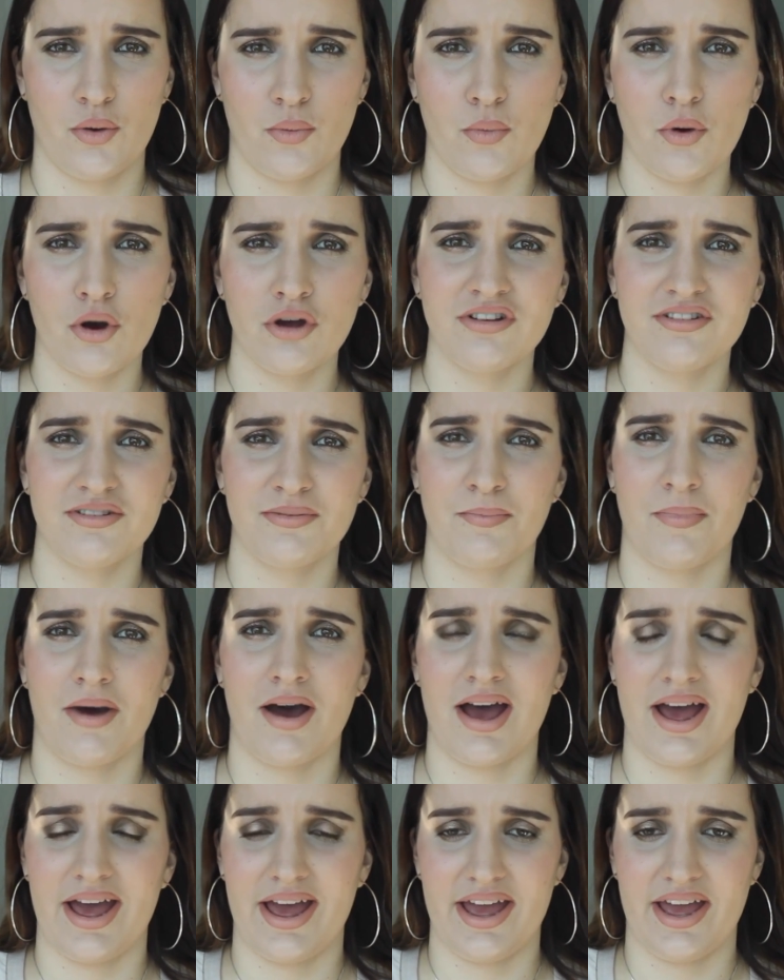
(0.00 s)
want
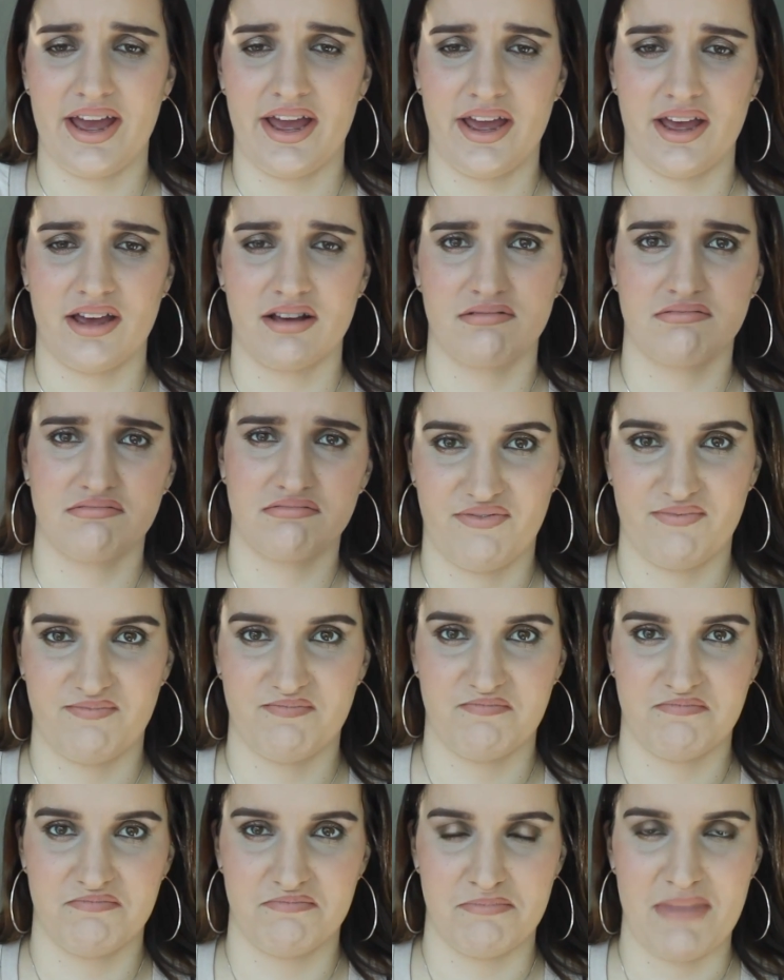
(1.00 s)
my
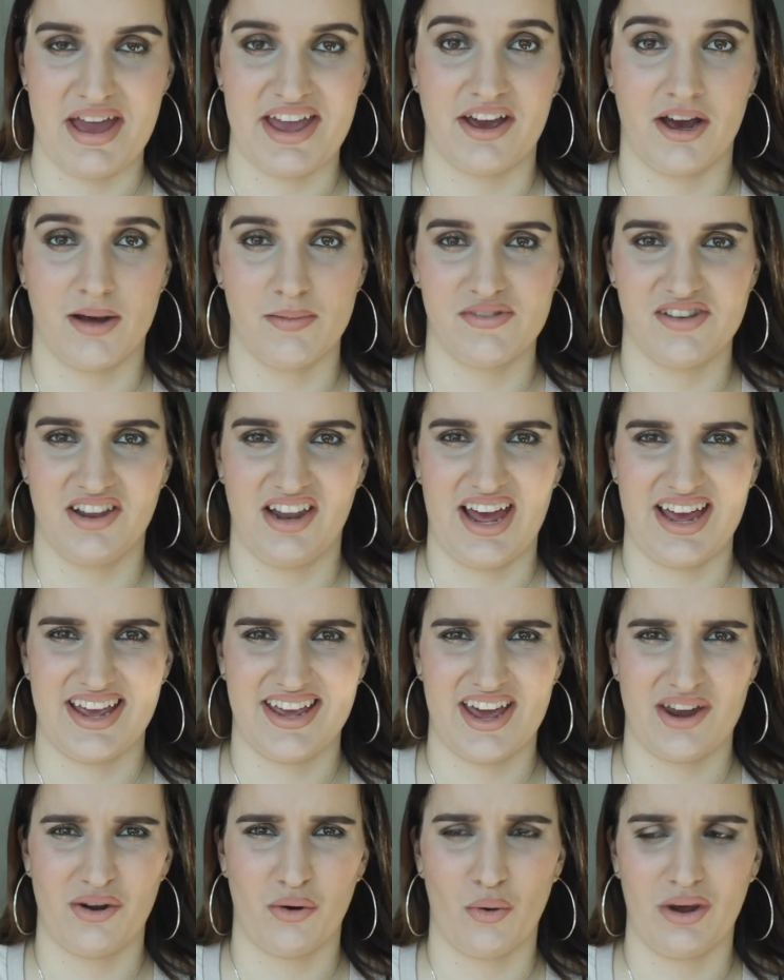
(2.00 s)
makeup to like
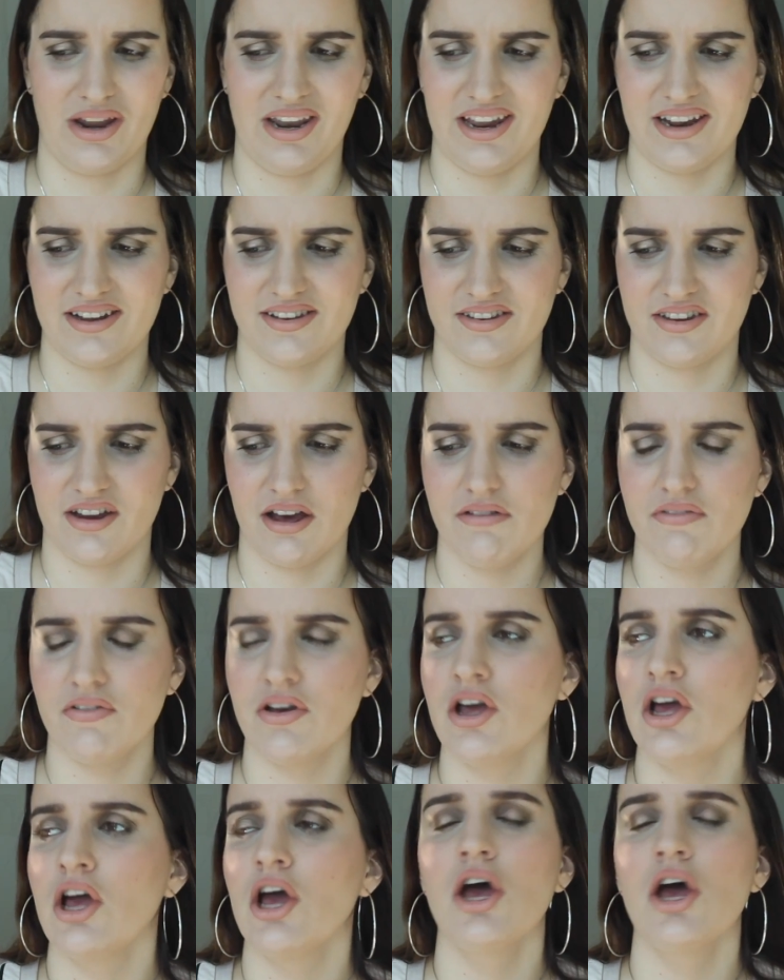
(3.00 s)
get oily and stuff.